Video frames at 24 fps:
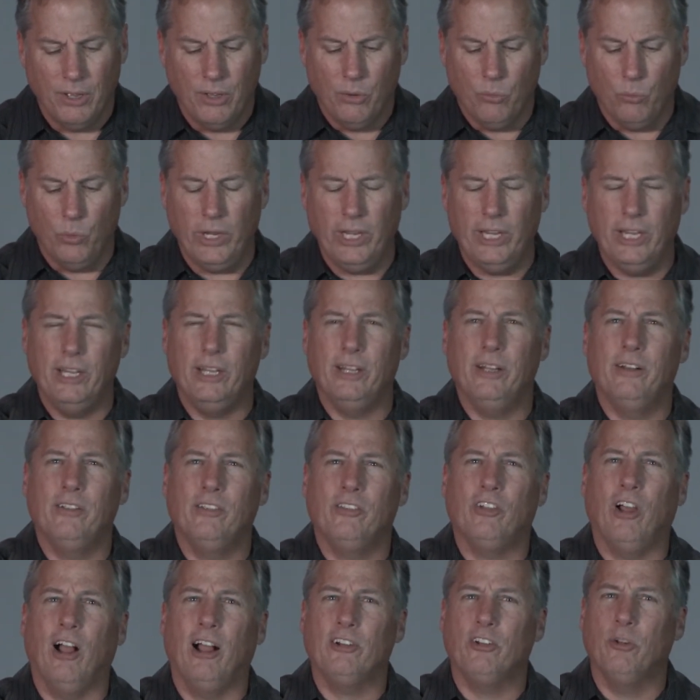We
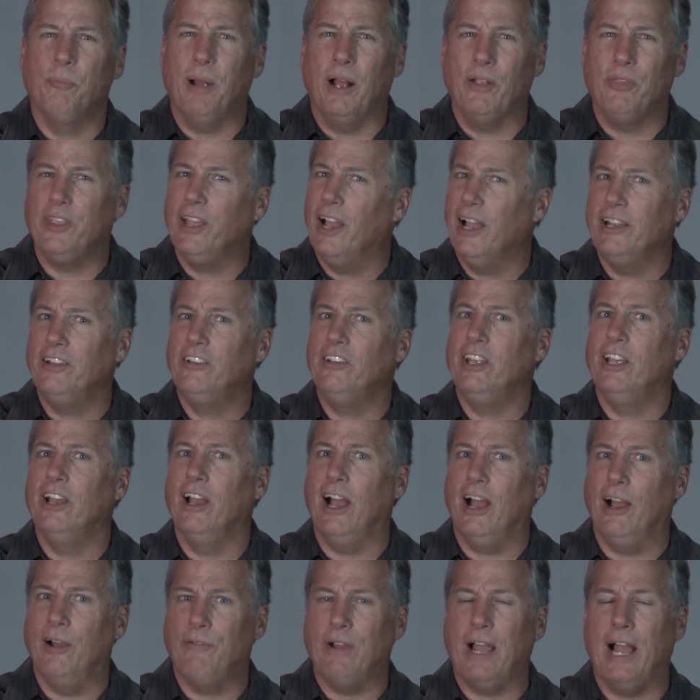talked about the idea
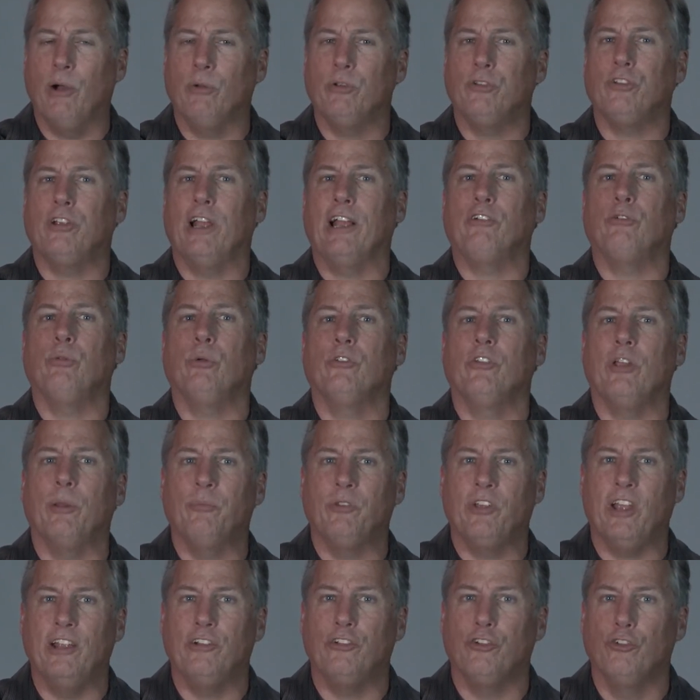of how sexual
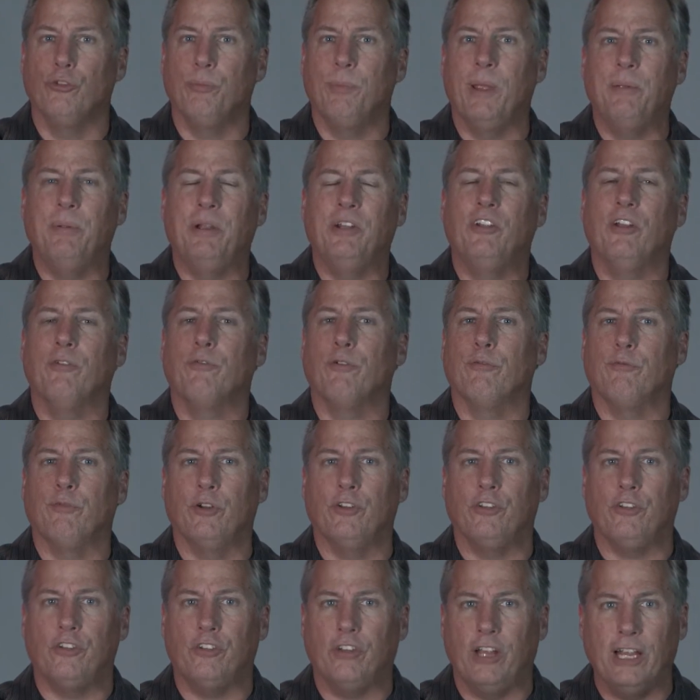temptations may be different for
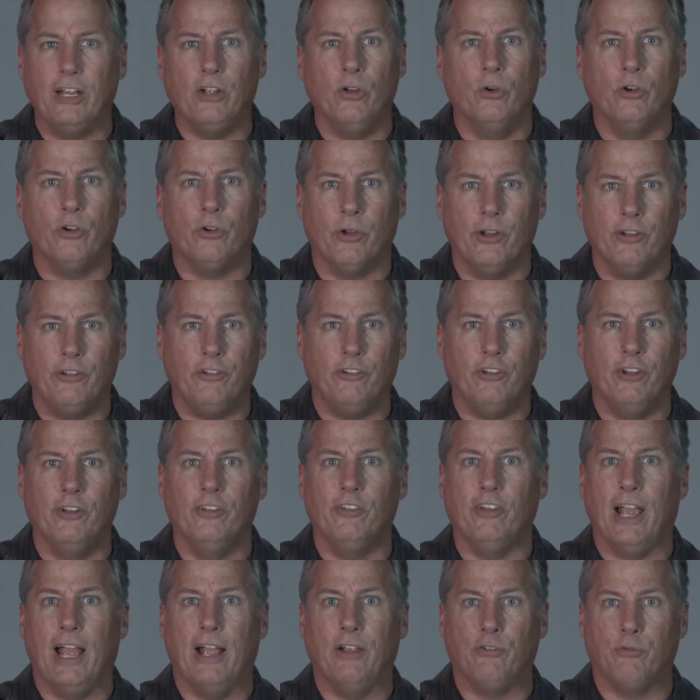single
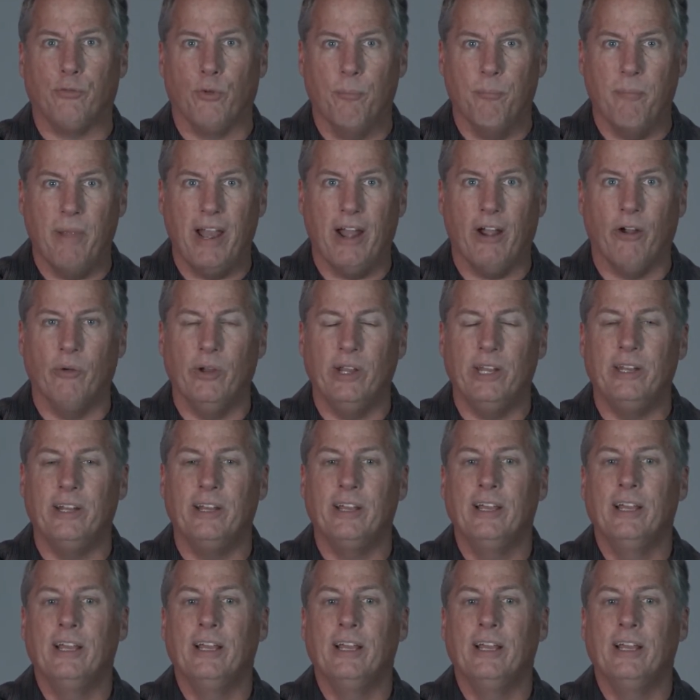Christians as for married,